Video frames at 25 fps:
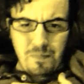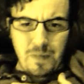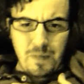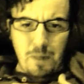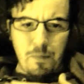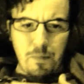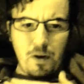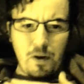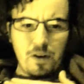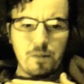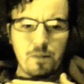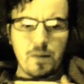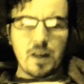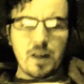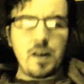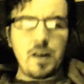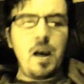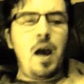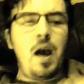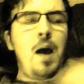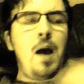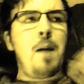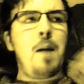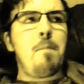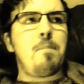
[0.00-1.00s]
Pardon me.
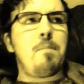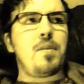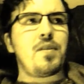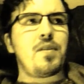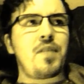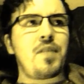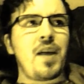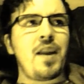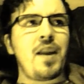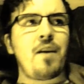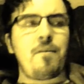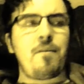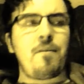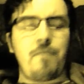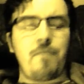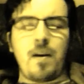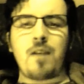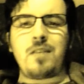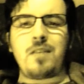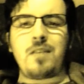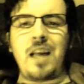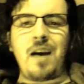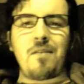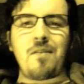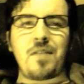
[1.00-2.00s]
But then I
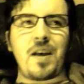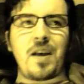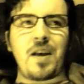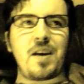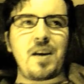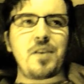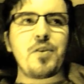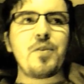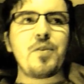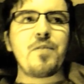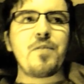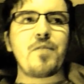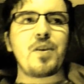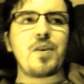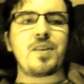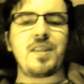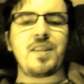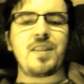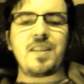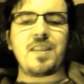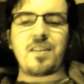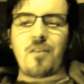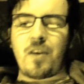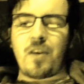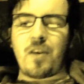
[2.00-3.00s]
found out that
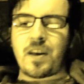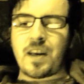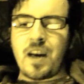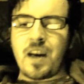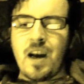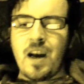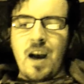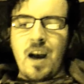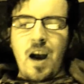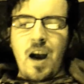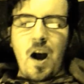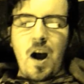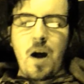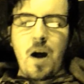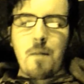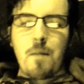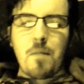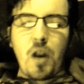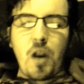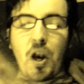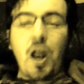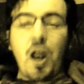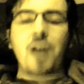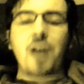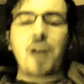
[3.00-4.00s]
universities like
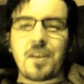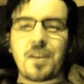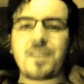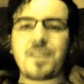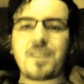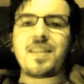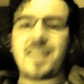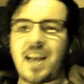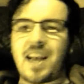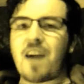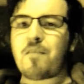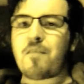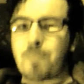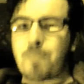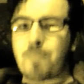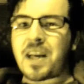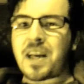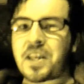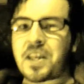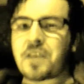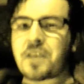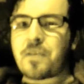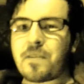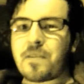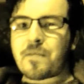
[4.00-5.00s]
London South
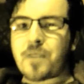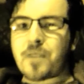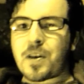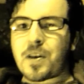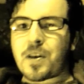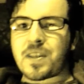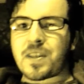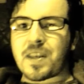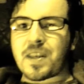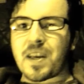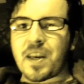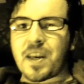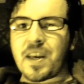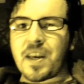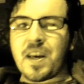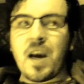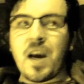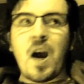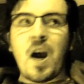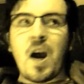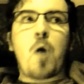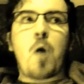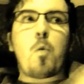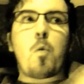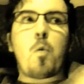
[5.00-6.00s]
Bank University
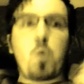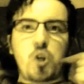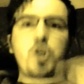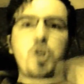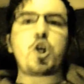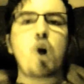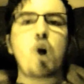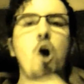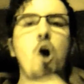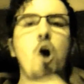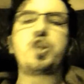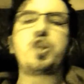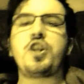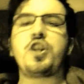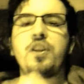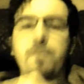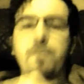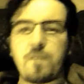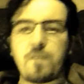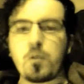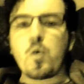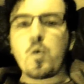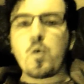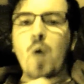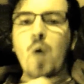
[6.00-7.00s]
were charging the
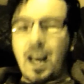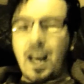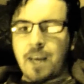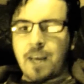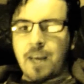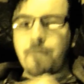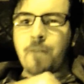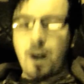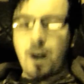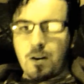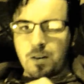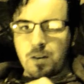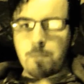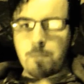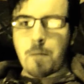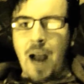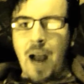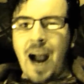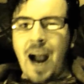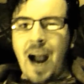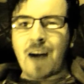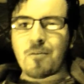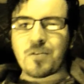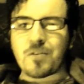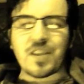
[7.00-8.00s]
full
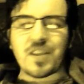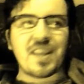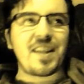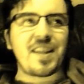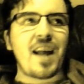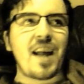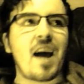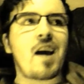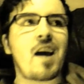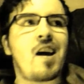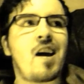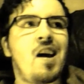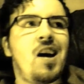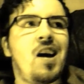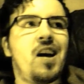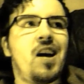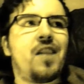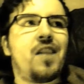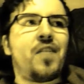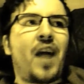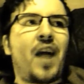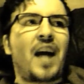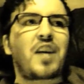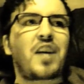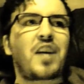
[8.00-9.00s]
£8,000, and
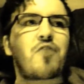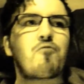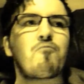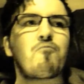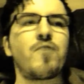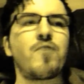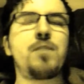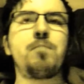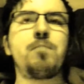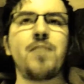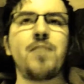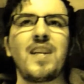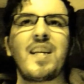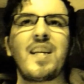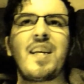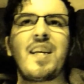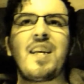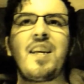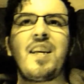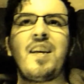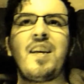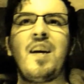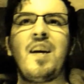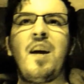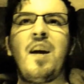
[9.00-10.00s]
that
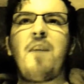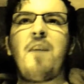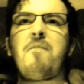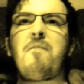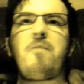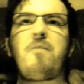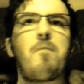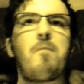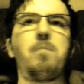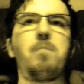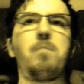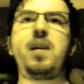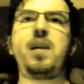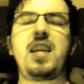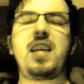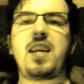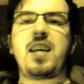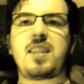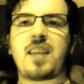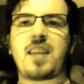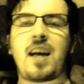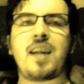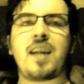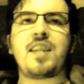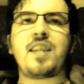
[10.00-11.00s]
grimly familiar
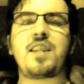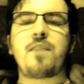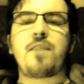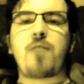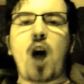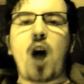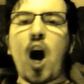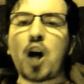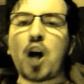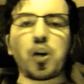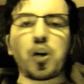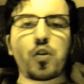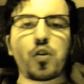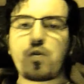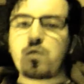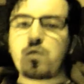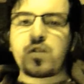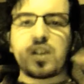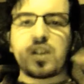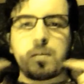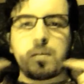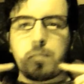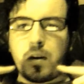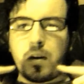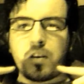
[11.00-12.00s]
taste of Uncle
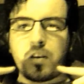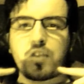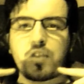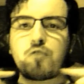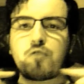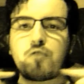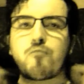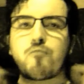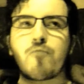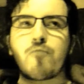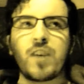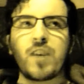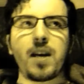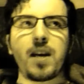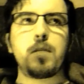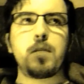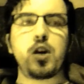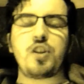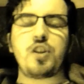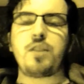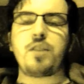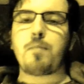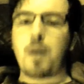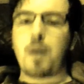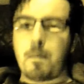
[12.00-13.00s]
Spunk
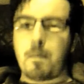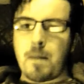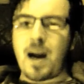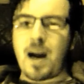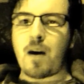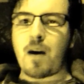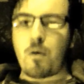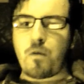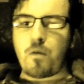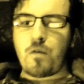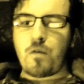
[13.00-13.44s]
re-emerged in my mouth.